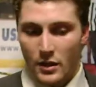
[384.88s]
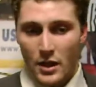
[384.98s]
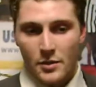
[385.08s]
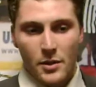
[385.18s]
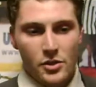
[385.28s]
Yeah,
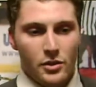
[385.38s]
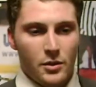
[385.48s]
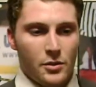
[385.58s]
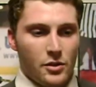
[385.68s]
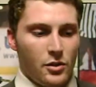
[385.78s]
special
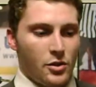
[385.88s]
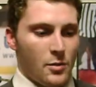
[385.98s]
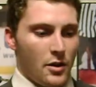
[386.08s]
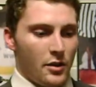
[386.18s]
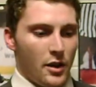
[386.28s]
teams is a huge
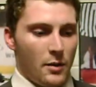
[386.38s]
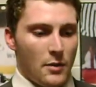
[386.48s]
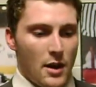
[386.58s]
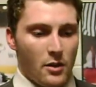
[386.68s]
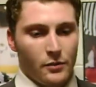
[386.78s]
part of the game
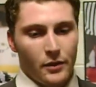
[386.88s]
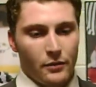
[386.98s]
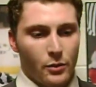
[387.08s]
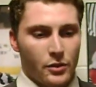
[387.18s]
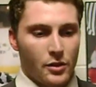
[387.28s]
now, and if
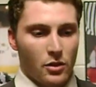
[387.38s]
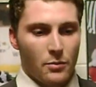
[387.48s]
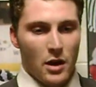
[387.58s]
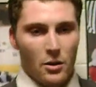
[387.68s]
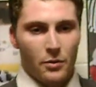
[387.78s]
we're scoring
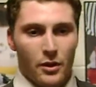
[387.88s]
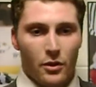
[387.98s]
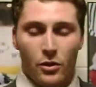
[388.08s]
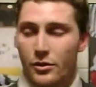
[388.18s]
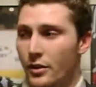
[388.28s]
power play
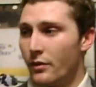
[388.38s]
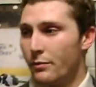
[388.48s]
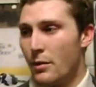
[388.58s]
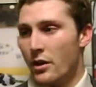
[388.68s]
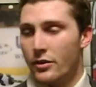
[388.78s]
goals and then
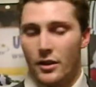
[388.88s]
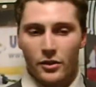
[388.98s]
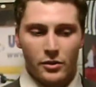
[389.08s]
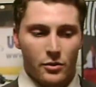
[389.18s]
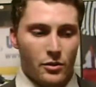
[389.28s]
penalty
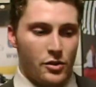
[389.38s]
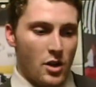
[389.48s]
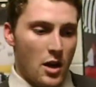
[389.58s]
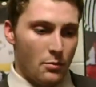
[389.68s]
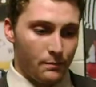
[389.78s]
kills doing the
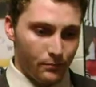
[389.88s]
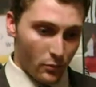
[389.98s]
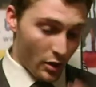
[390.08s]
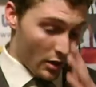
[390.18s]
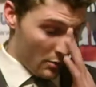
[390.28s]
job,
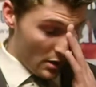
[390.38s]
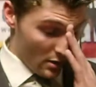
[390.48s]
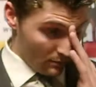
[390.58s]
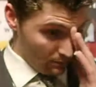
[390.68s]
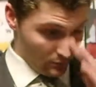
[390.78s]
we're going to be
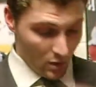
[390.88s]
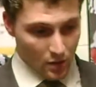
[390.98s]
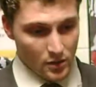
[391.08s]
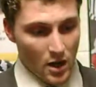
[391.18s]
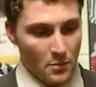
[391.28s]
up
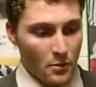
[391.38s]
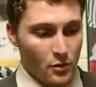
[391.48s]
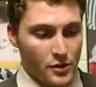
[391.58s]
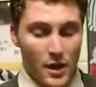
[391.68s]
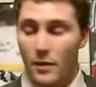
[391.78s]
on top of
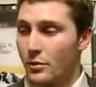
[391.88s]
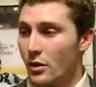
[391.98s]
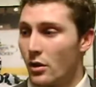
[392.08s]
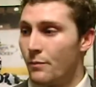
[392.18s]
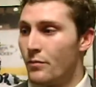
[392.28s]
most games,
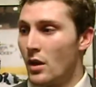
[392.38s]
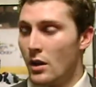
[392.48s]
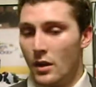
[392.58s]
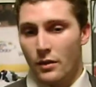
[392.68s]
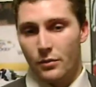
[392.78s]
so
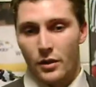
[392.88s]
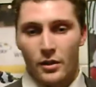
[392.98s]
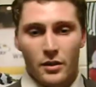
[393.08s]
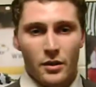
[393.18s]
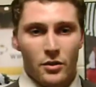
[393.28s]
if we can
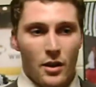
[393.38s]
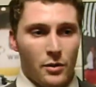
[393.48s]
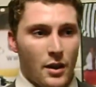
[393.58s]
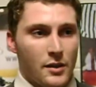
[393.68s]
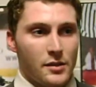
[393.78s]
continue that
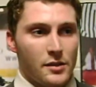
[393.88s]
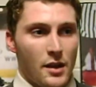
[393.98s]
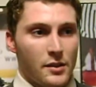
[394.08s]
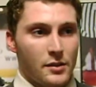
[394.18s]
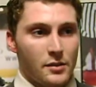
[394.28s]
with that
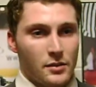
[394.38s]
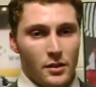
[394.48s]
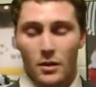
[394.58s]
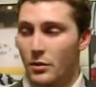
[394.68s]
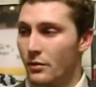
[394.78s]
success, it's
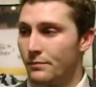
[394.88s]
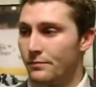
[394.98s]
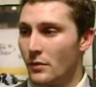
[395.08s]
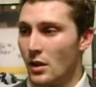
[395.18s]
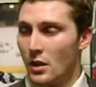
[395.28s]

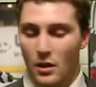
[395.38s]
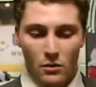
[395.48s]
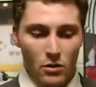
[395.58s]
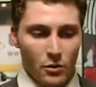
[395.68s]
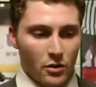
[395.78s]

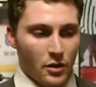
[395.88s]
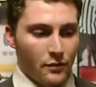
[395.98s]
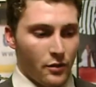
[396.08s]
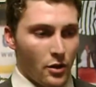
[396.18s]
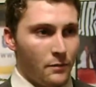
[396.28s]
what we're looking
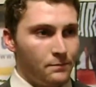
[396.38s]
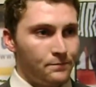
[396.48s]
for.